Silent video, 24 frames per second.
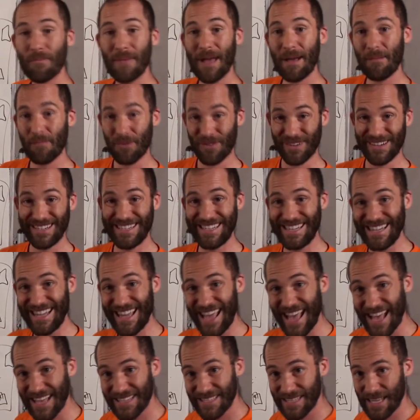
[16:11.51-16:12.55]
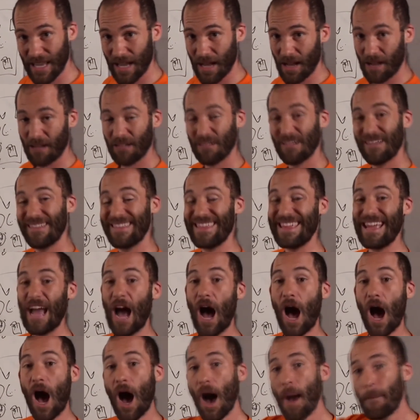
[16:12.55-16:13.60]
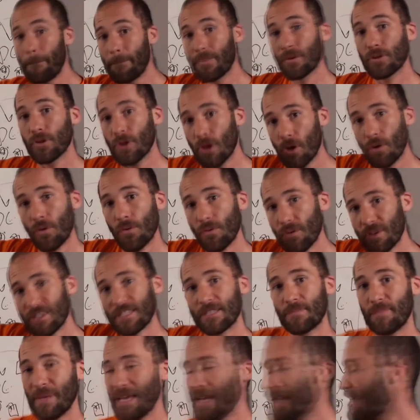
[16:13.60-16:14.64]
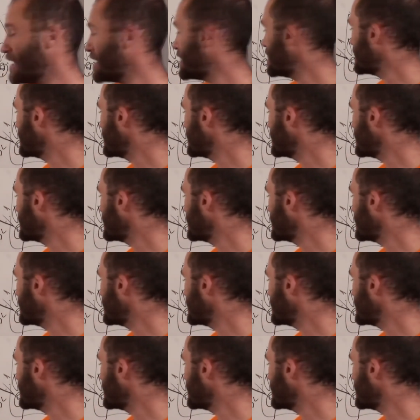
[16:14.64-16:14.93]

remember, DSL, the upload speed